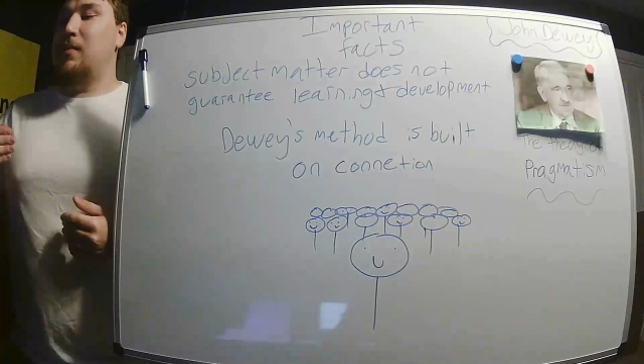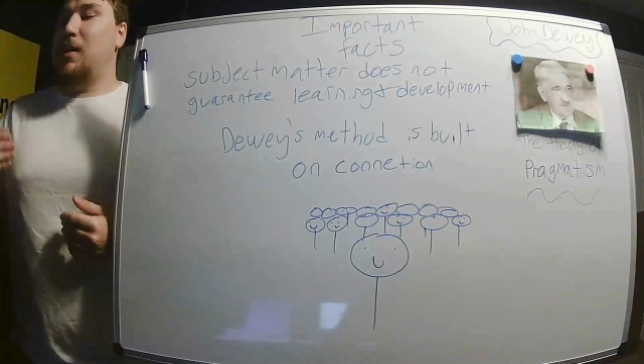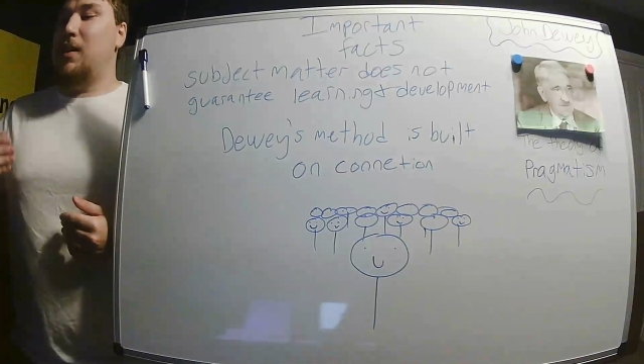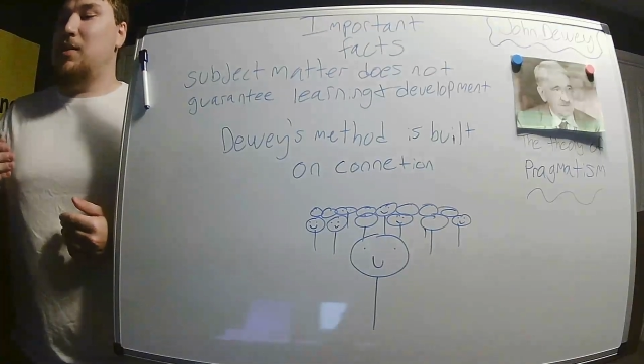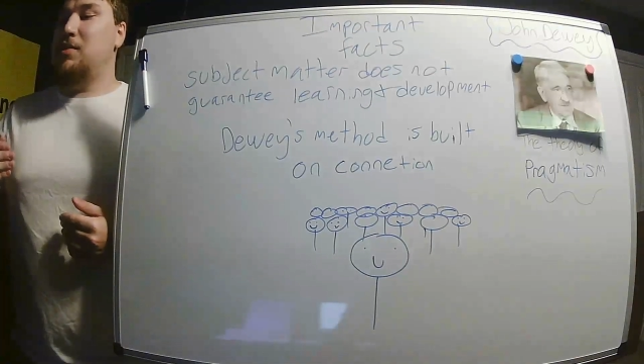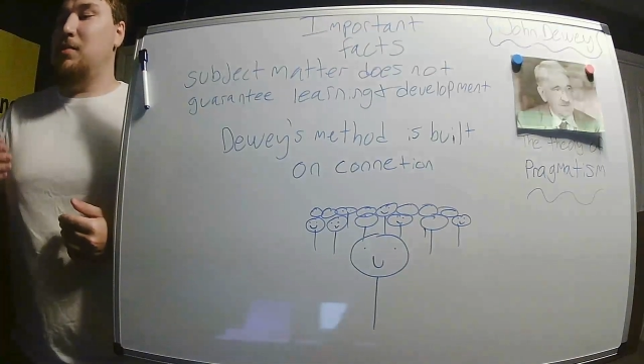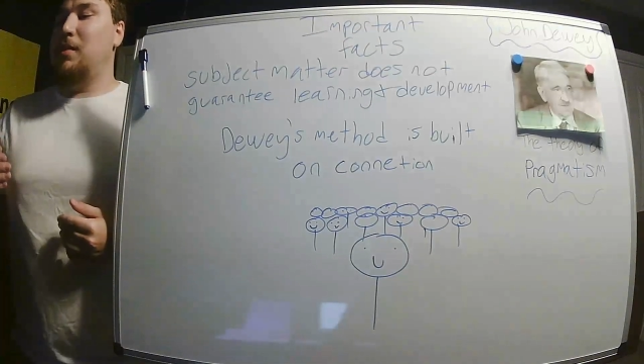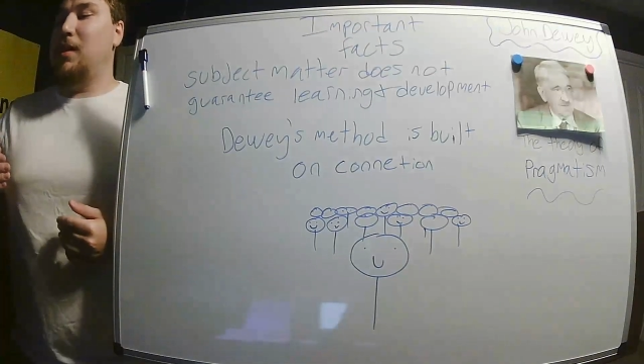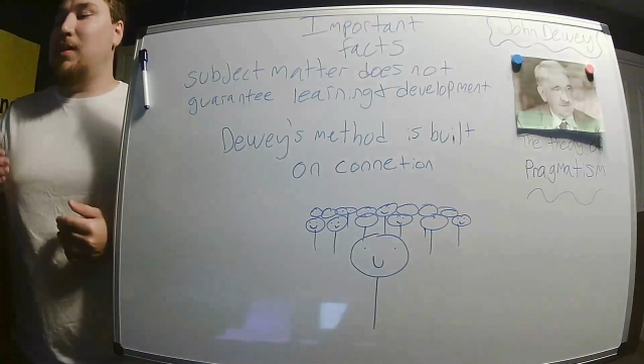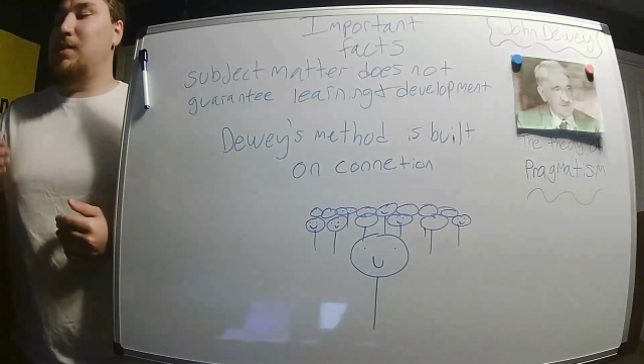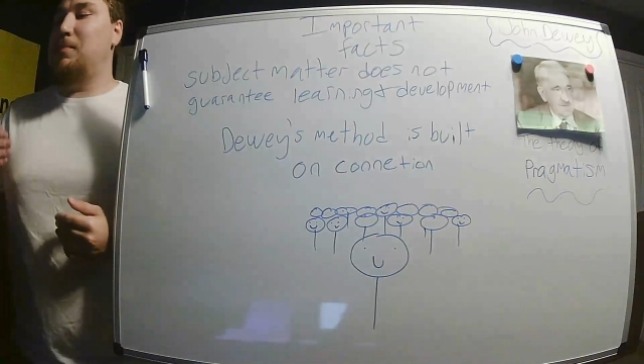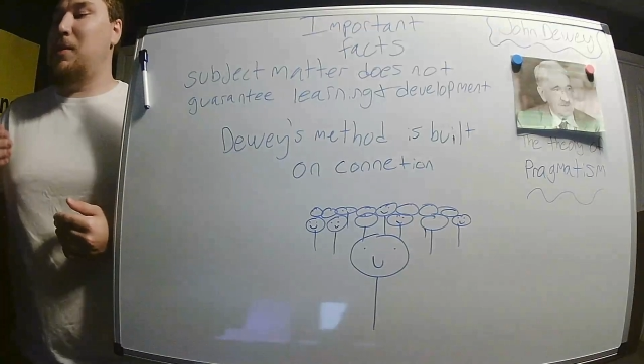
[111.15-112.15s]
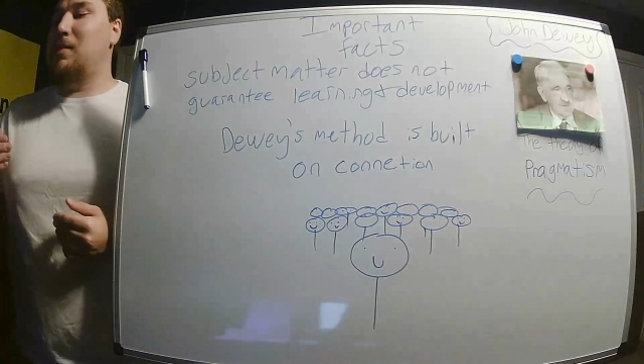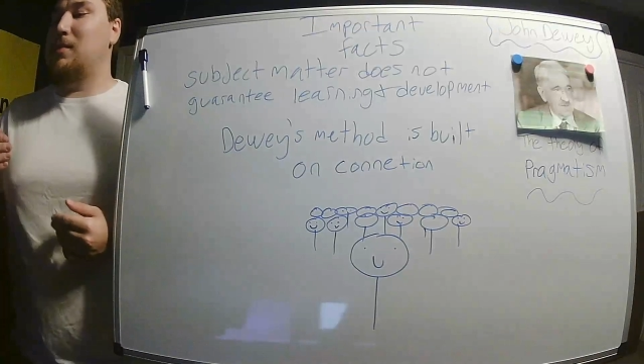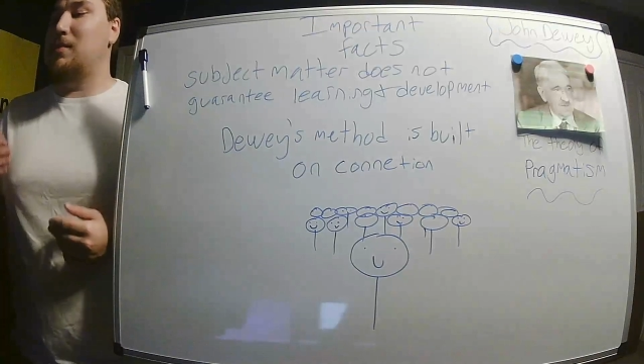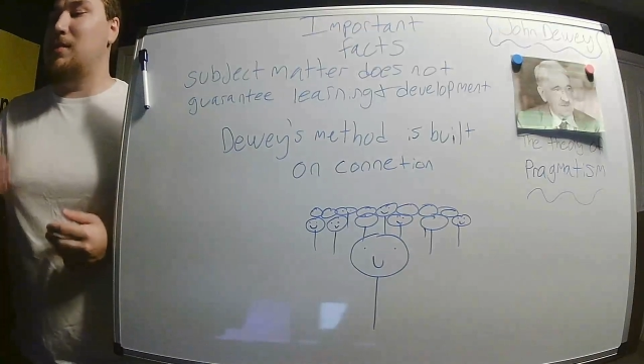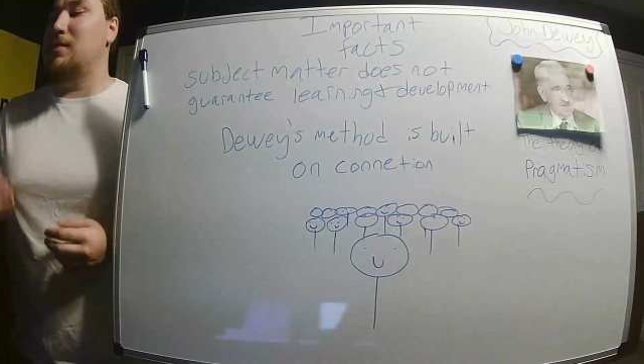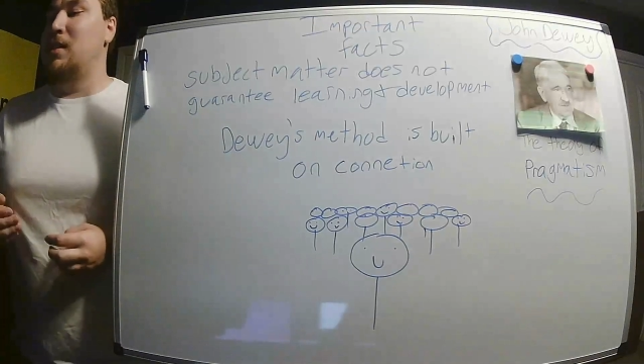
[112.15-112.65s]
of issue and
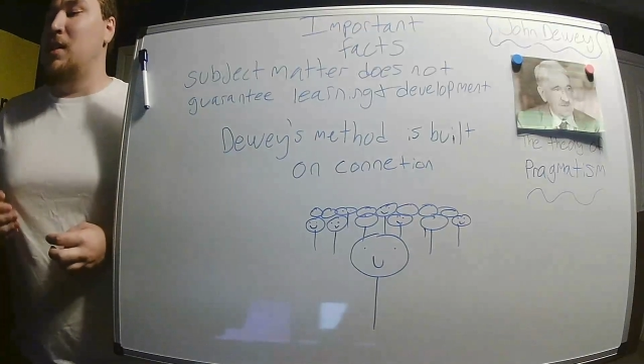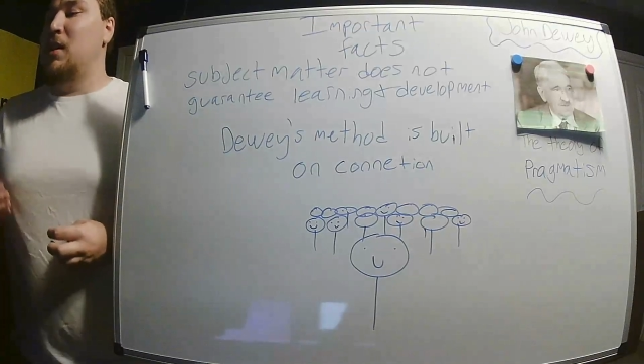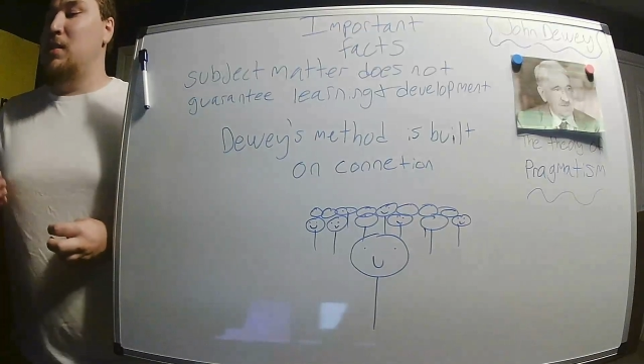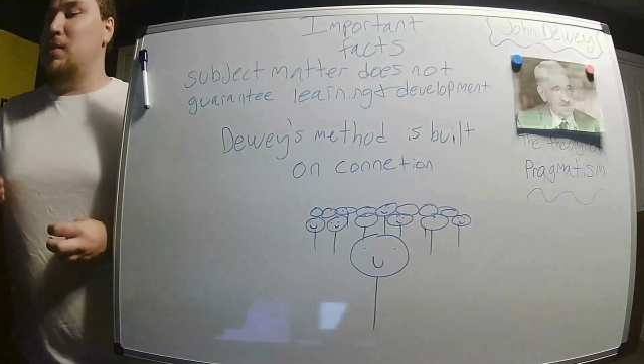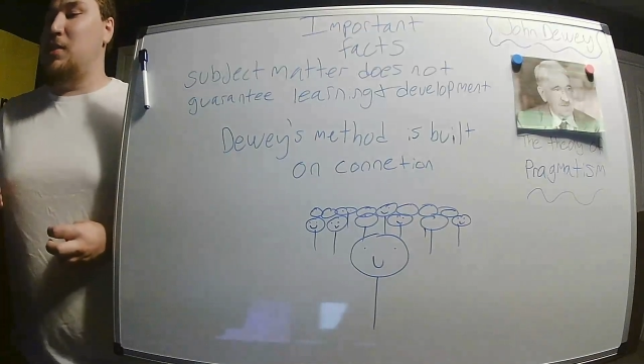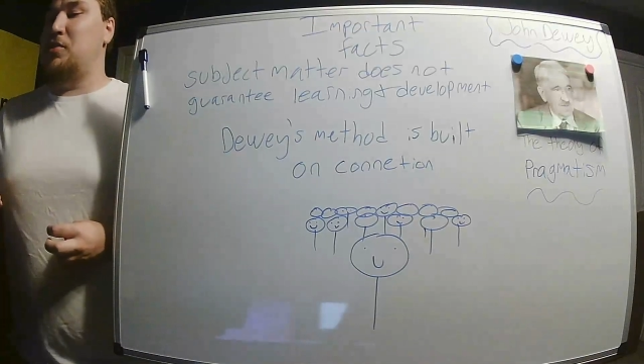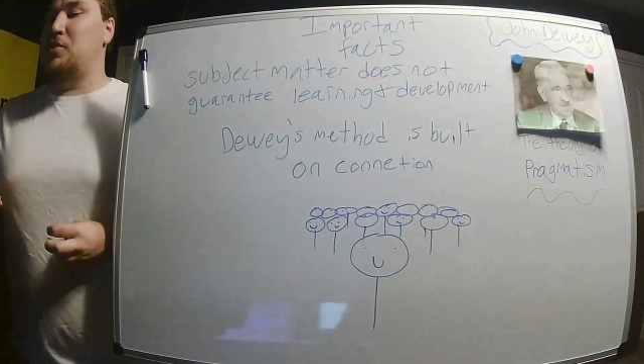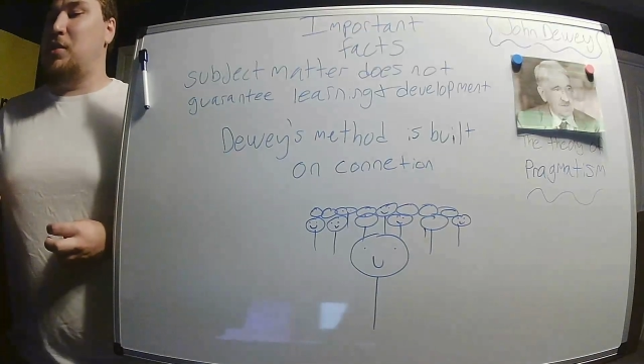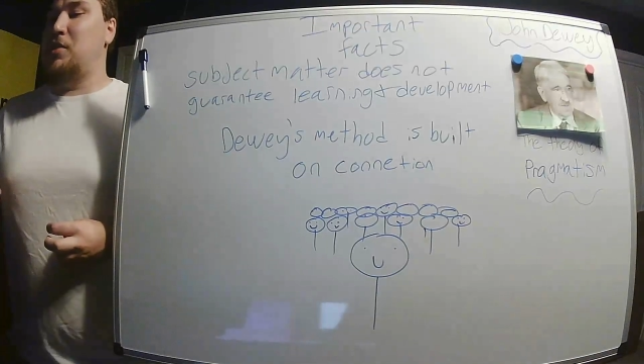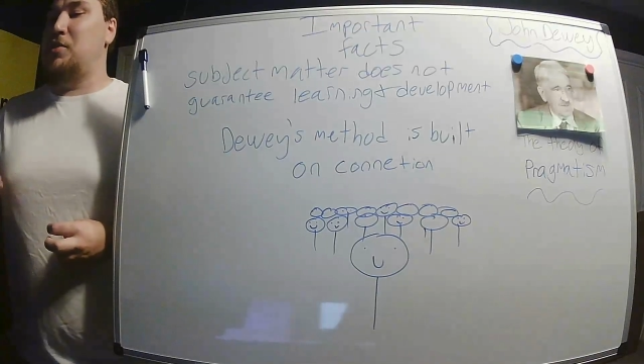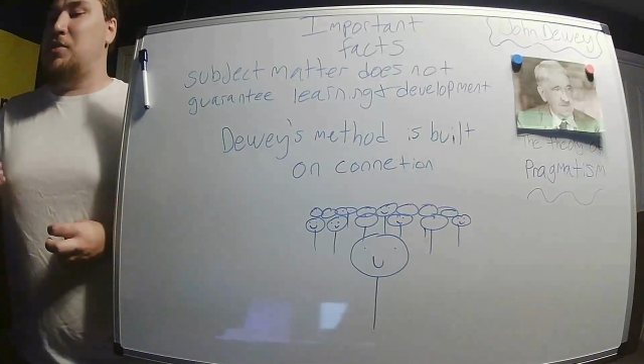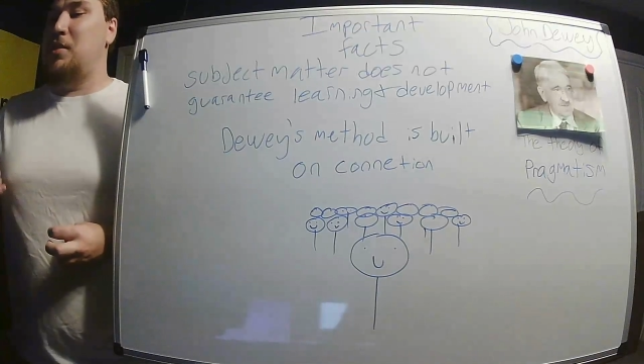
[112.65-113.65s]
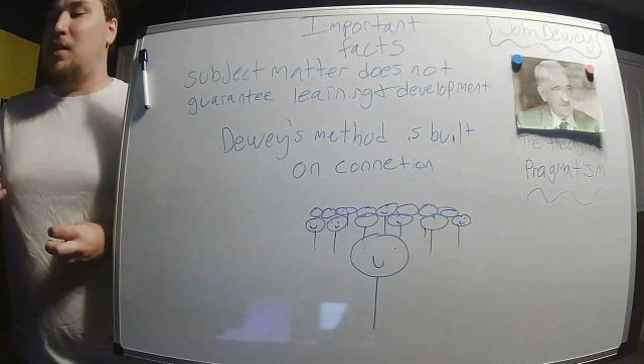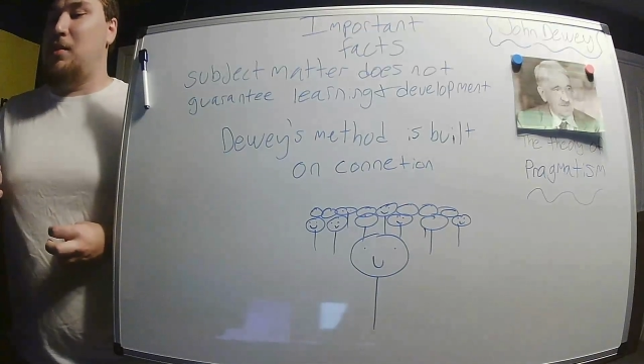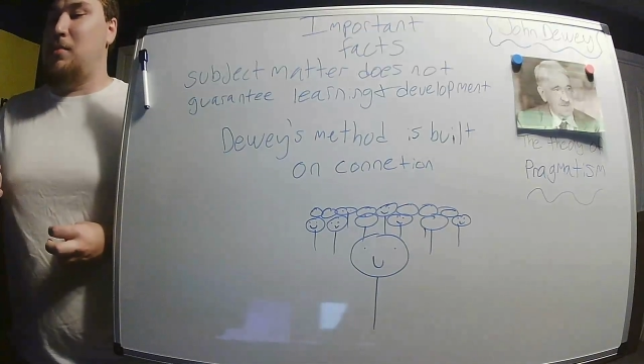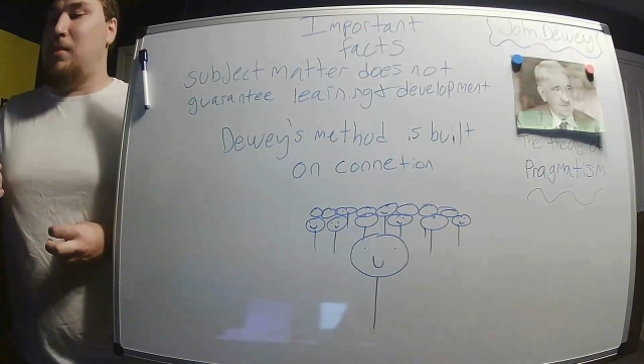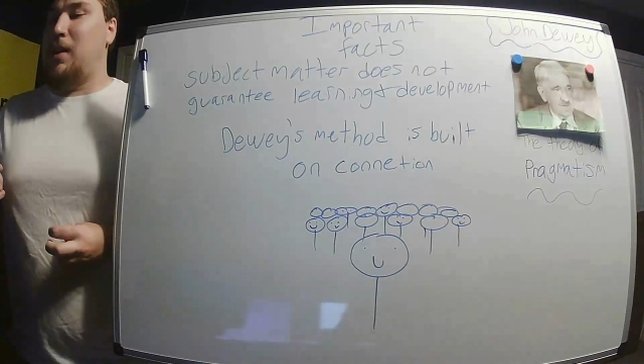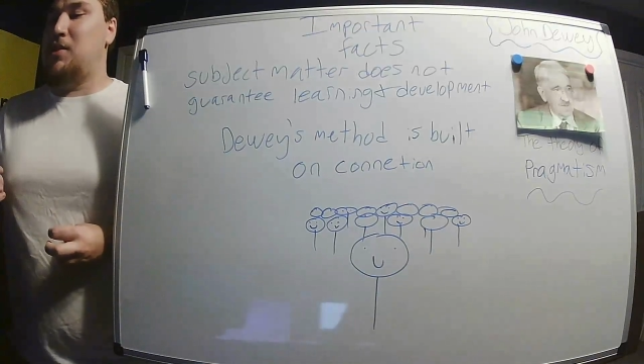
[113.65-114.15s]
experiences. Such structured
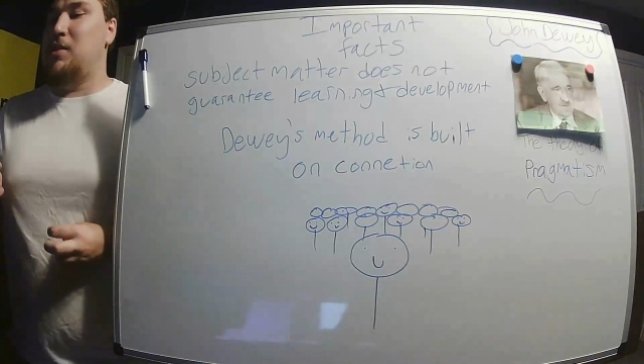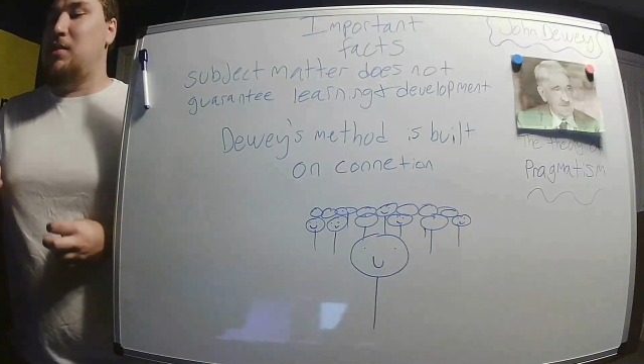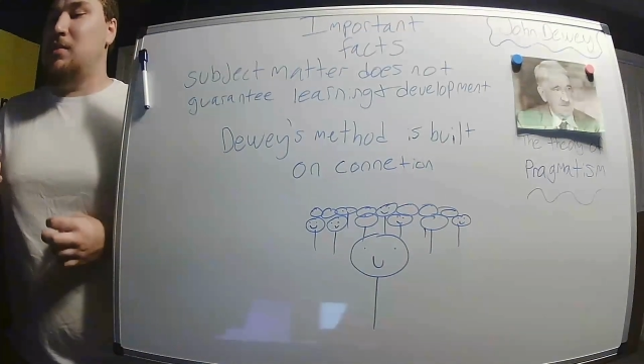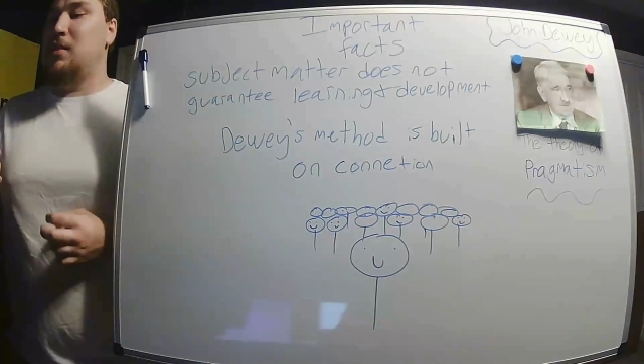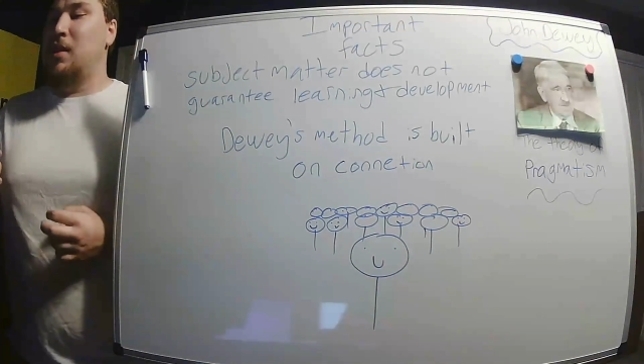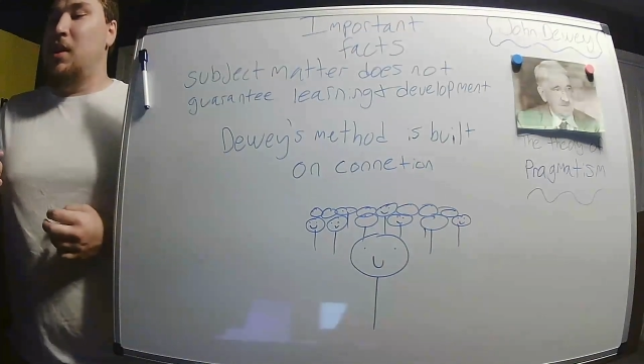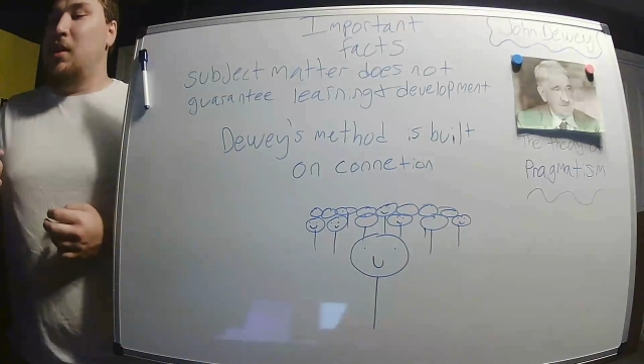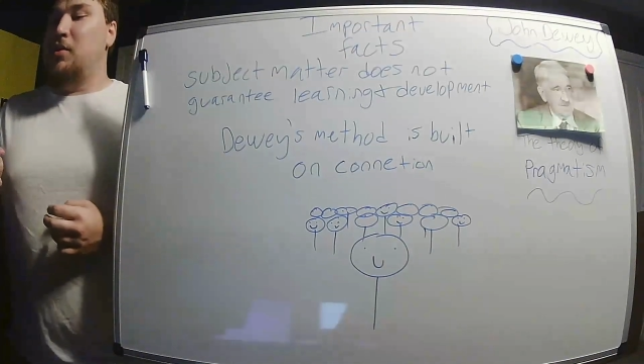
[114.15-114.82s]
interactions